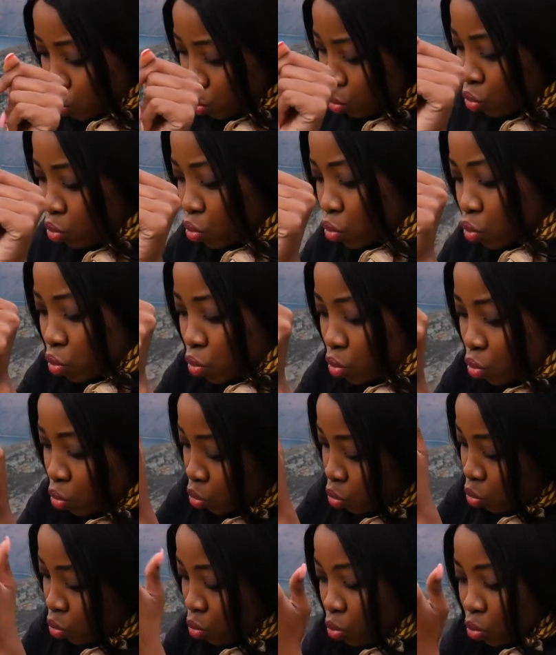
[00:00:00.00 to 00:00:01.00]
and
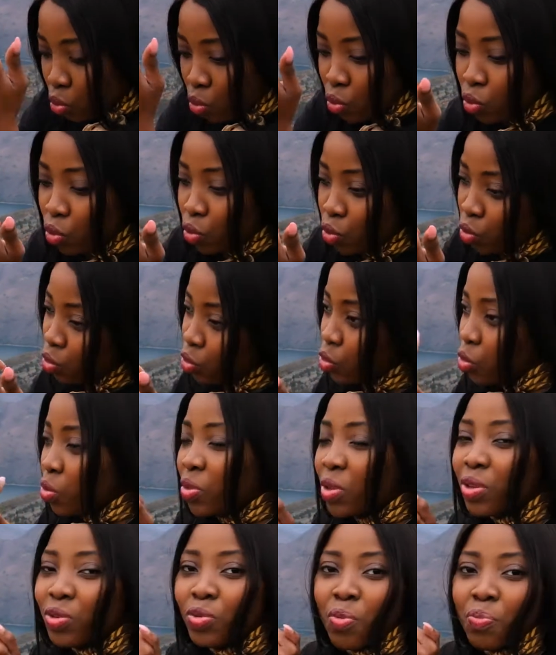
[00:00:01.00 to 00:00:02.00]
I
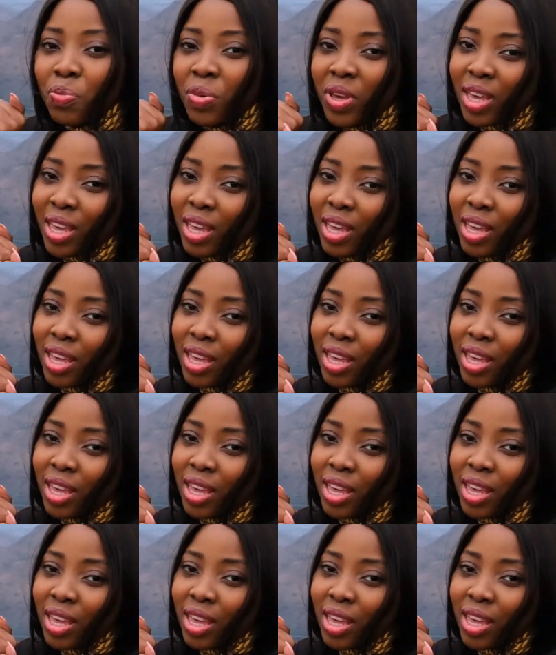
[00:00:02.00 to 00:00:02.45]
love it. She's